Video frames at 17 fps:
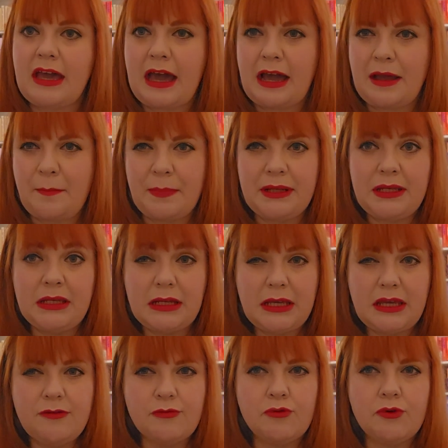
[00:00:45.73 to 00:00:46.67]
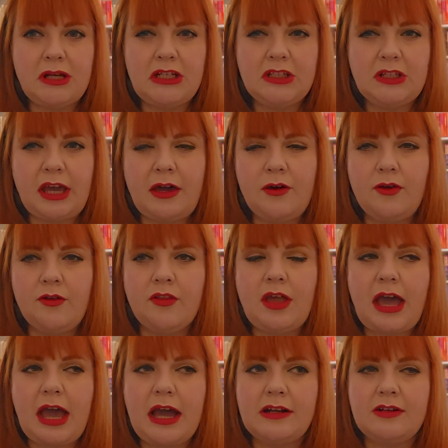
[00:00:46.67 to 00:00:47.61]
I believe retails
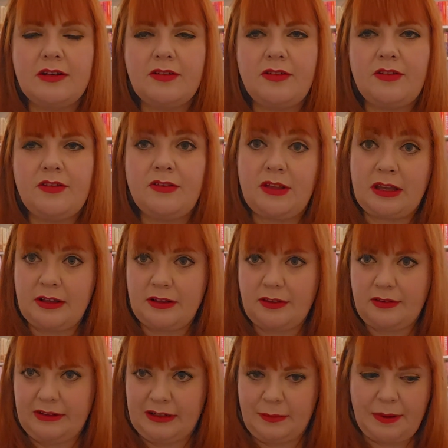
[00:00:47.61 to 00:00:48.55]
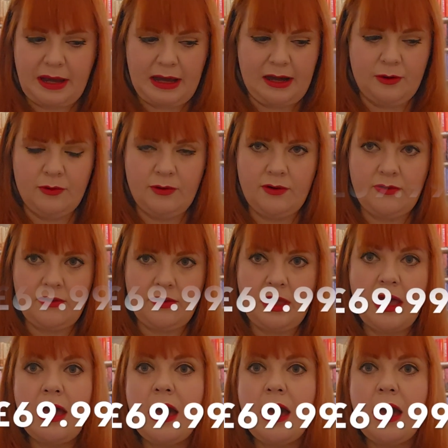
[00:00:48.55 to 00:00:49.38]
at £60.